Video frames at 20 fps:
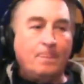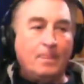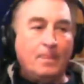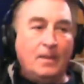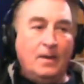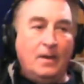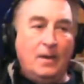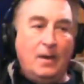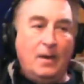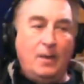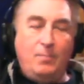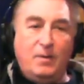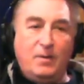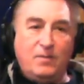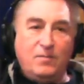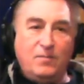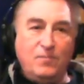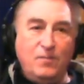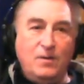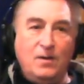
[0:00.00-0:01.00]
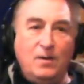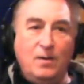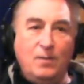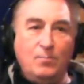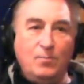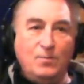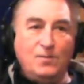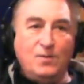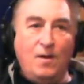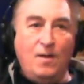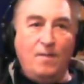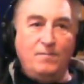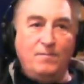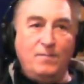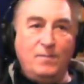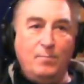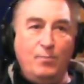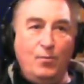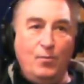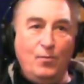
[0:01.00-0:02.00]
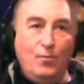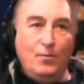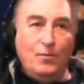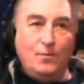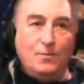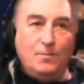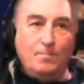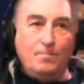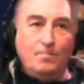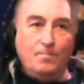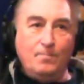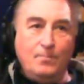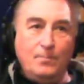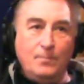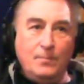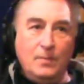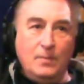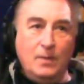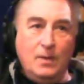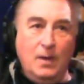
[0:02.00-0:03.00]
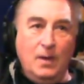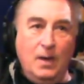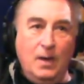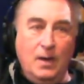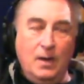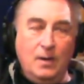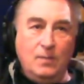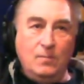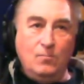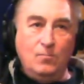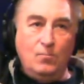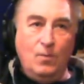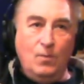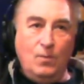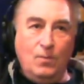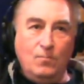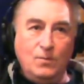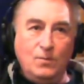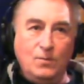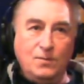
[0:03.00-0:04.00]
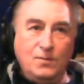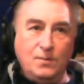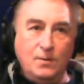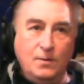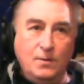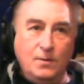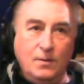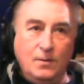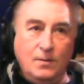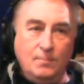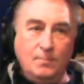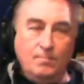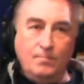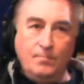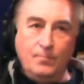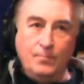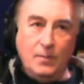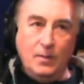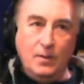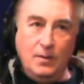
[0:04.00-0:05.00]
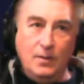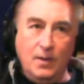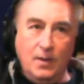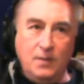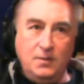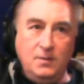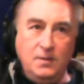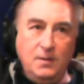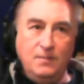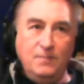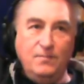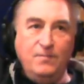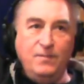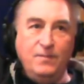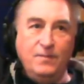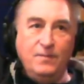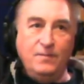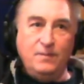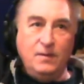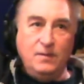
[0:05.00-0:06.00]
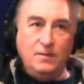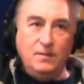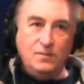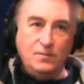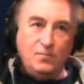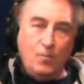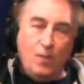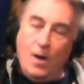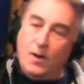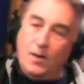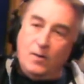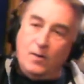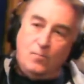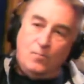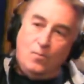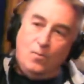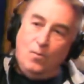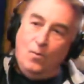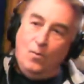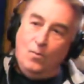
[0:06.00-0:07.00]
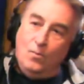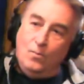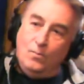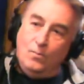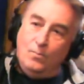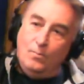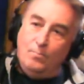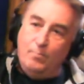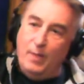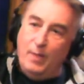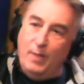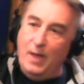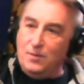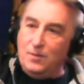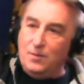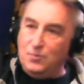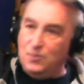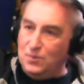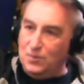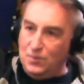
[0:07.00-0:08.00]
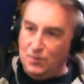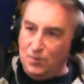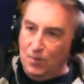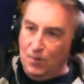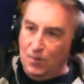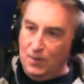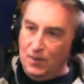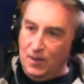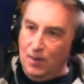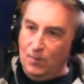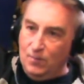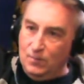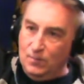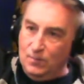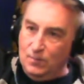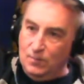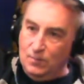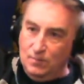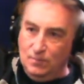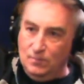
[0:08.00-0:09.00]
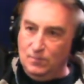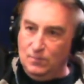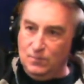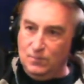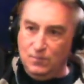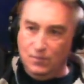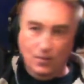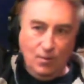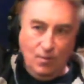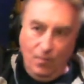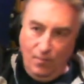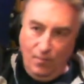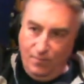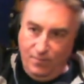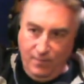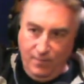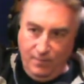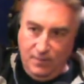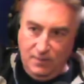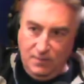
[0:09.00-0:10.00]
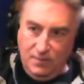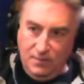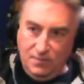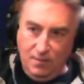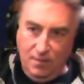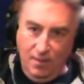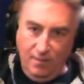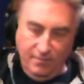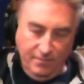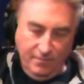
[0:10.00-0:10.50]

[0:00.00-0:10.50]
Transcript: And I picked three numbers off the board. And one was uh, a nineteen fifties rock and roll band just starting out, doing all fifties stuff.